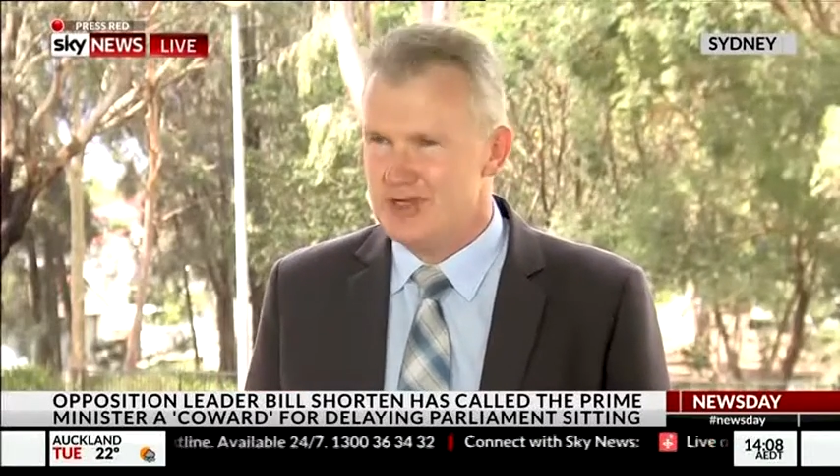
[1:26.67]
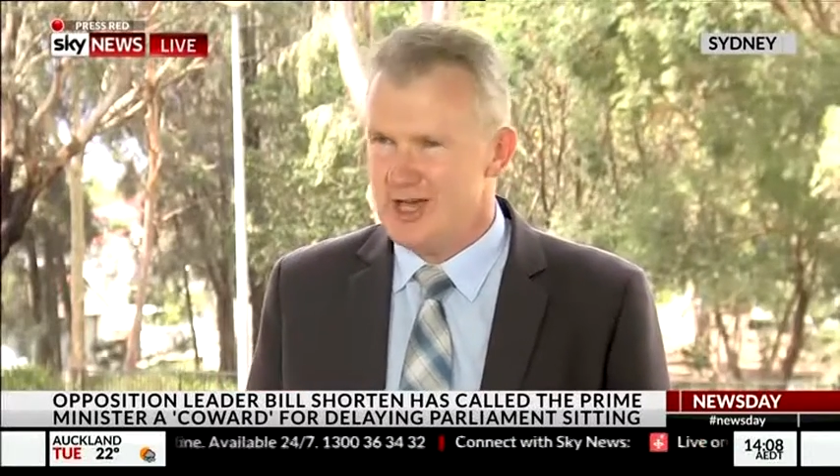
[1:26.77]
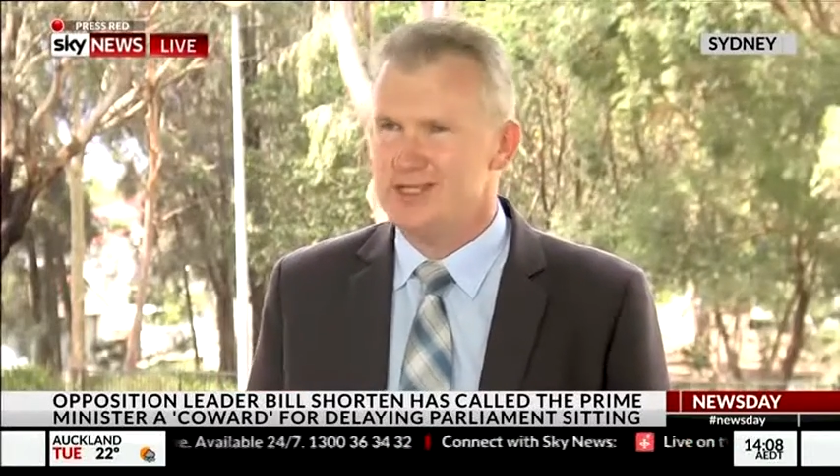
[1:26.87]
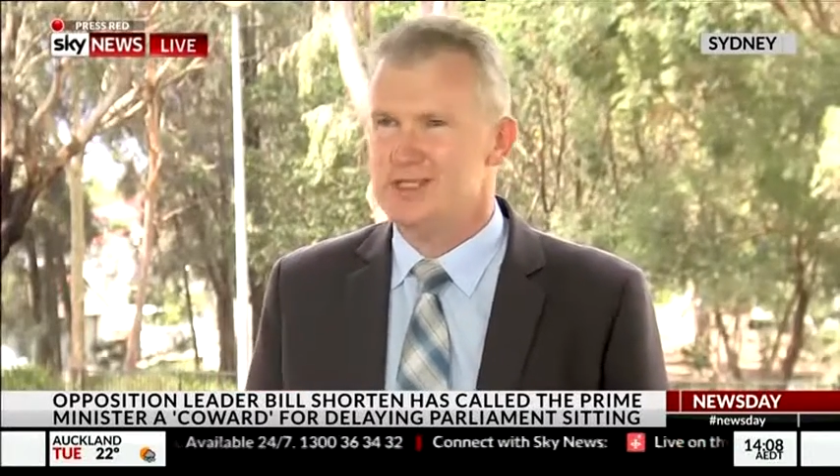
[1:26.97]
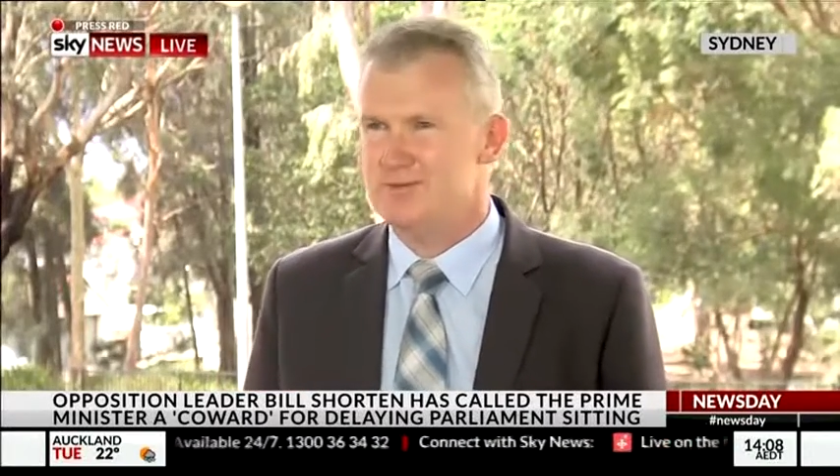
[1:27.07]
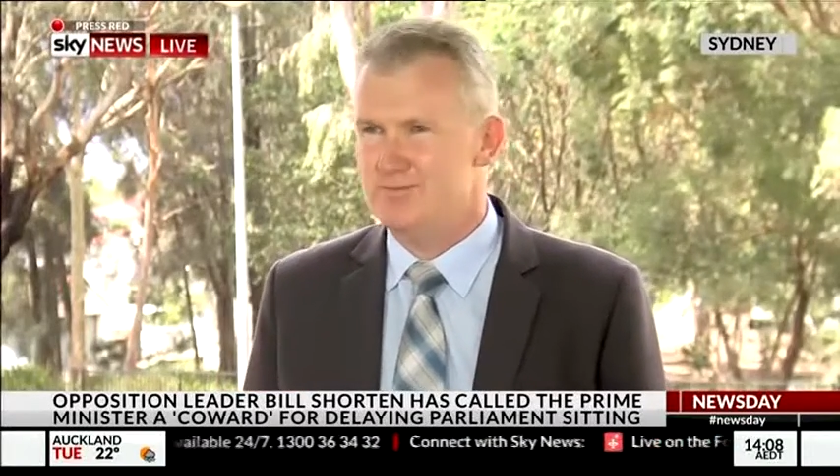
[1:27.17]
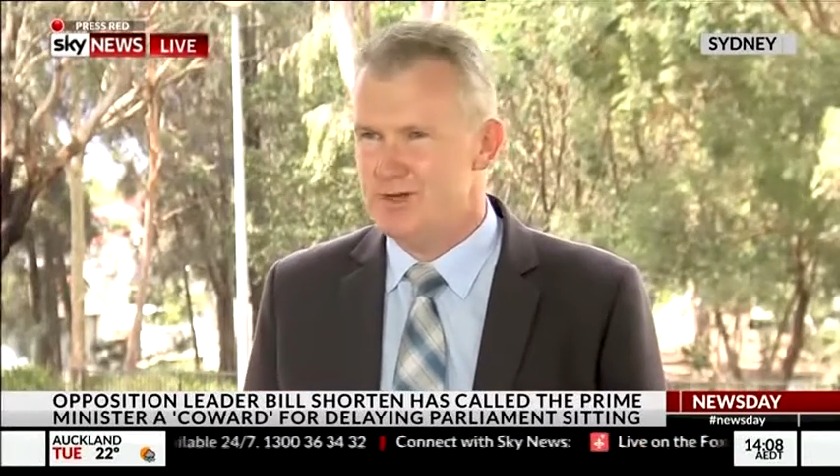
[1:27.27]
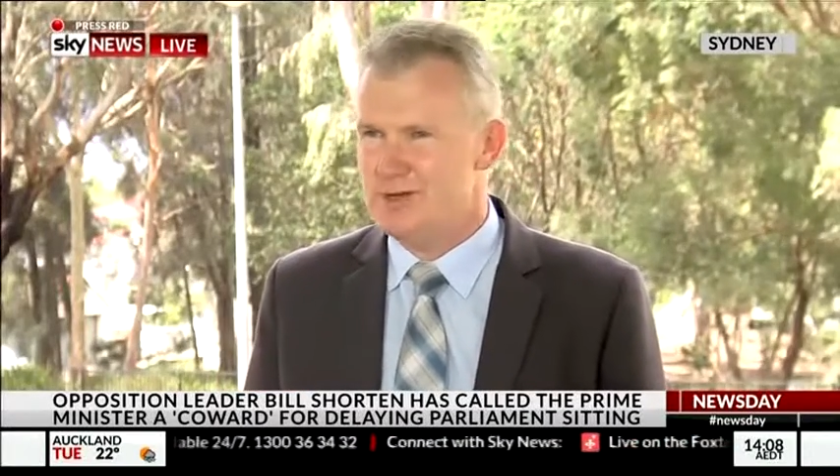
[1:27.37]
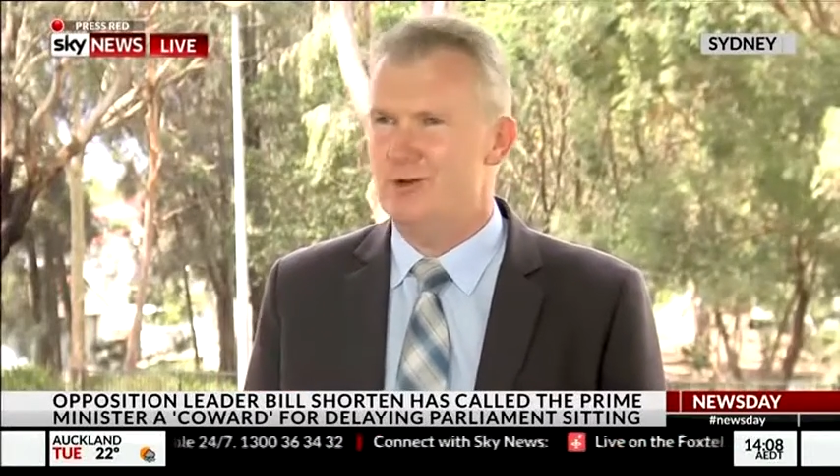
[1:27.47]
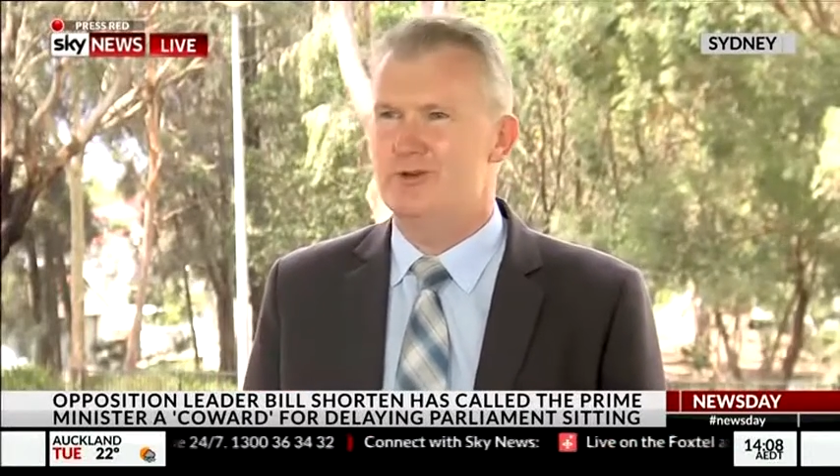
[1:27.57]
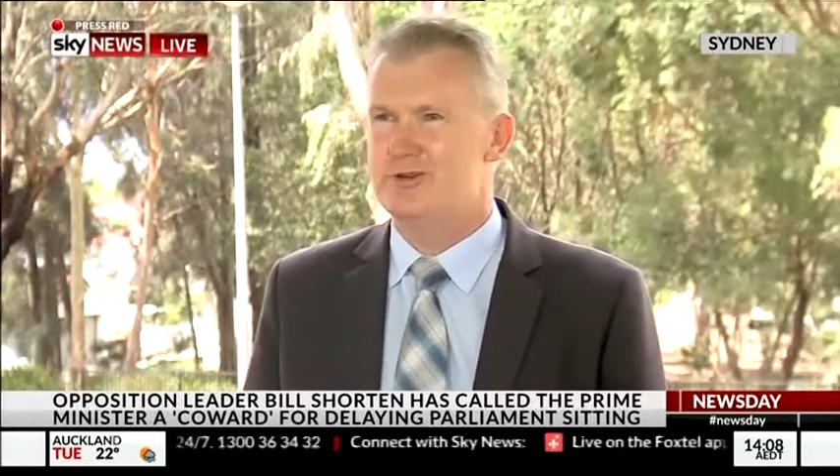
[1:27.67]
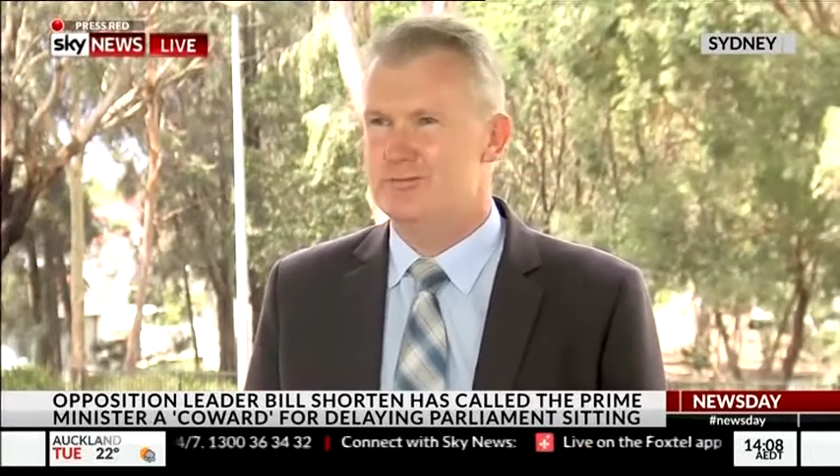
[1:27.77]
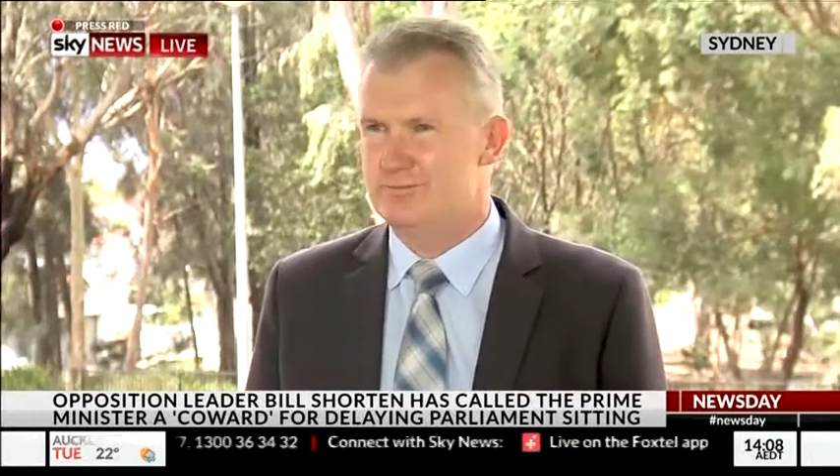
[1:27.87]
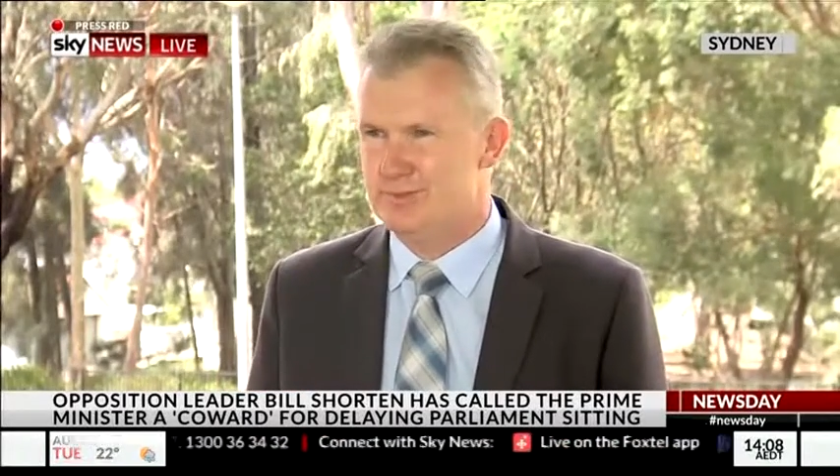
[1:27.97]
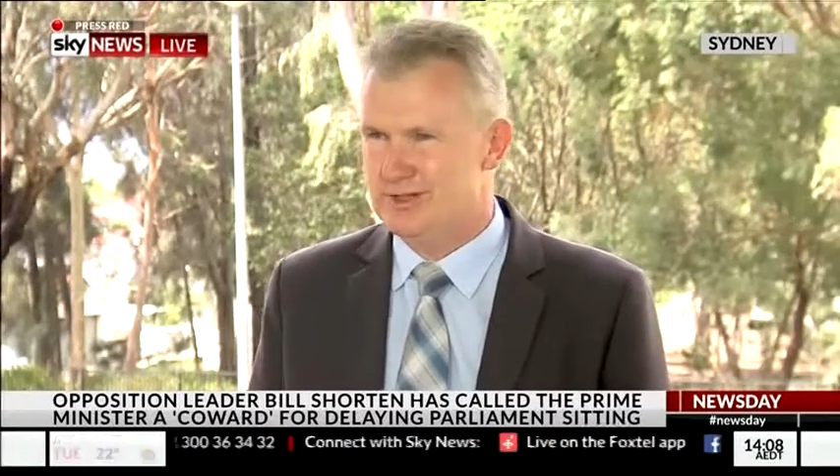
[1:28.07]
Just
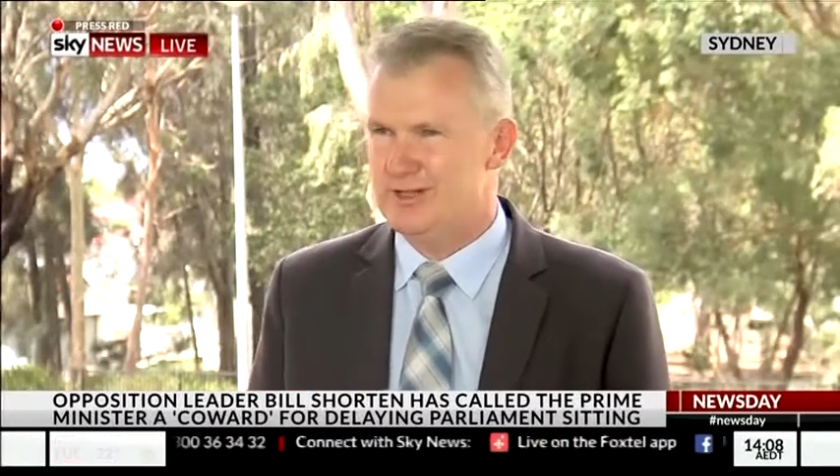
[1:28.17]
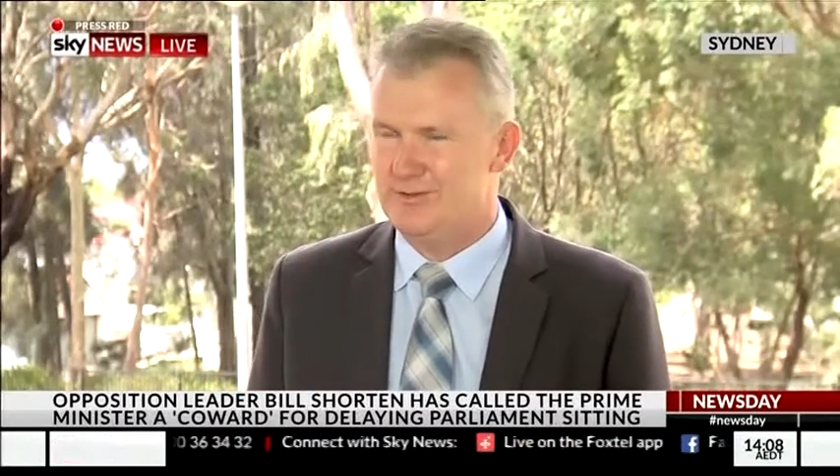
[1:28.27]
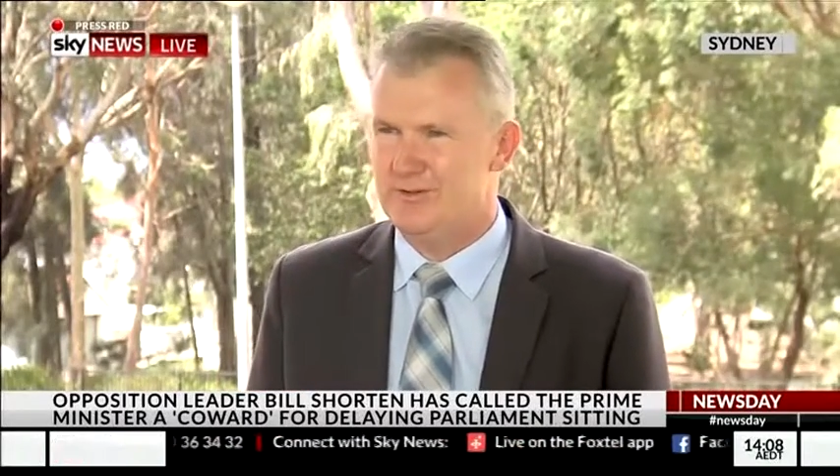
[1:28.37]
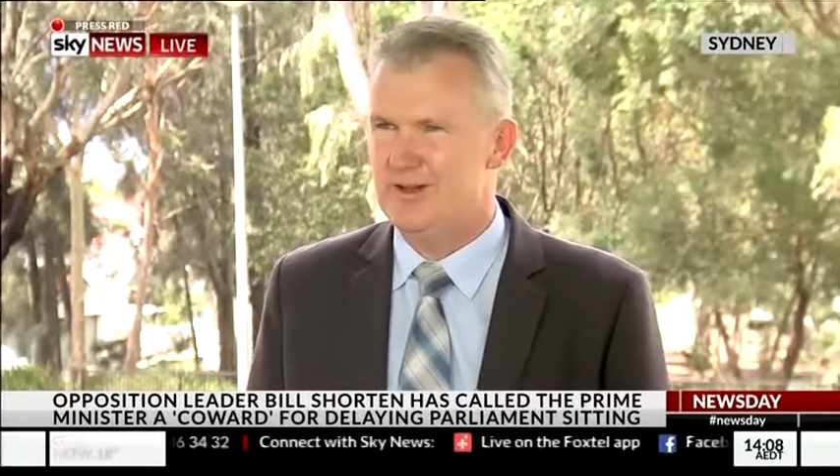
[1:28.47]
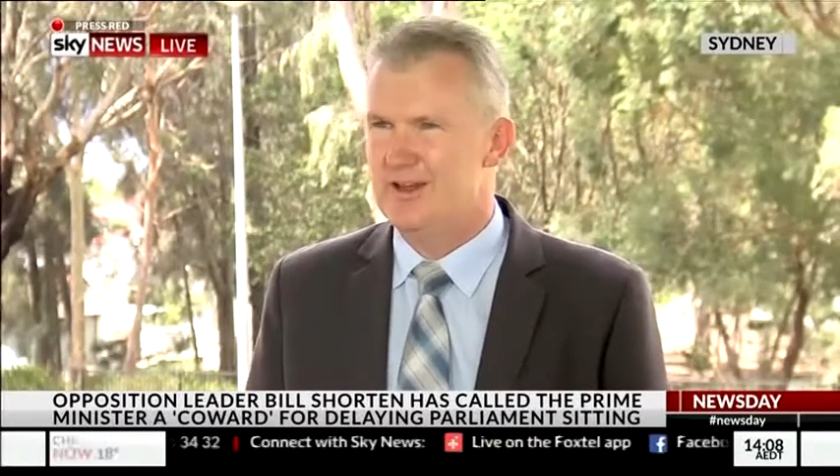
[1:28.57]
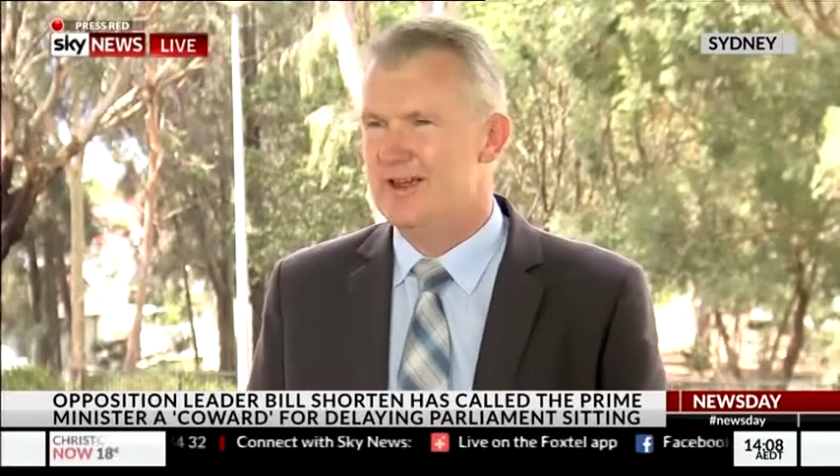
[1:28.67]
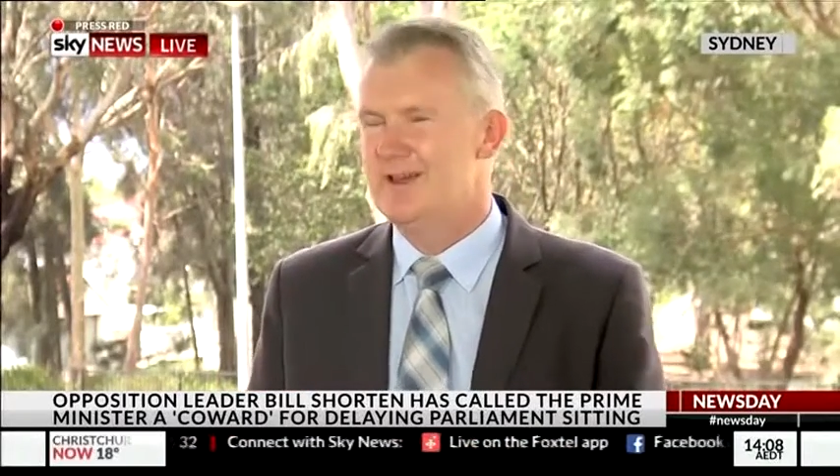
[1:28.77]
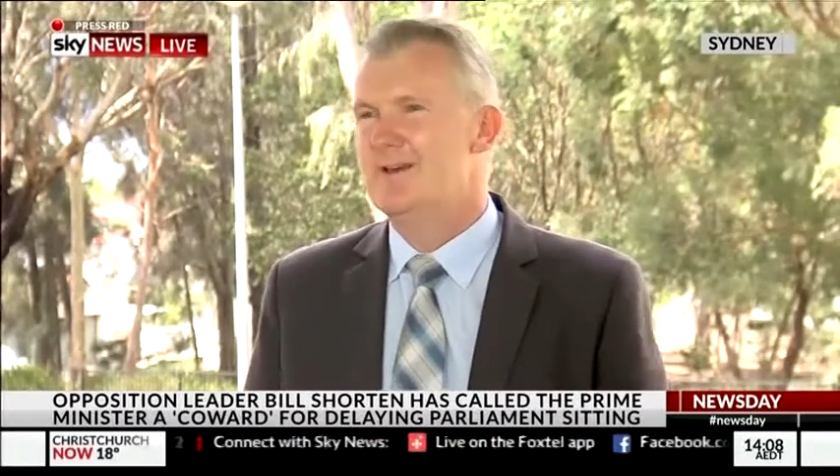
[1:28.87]
beyond belief.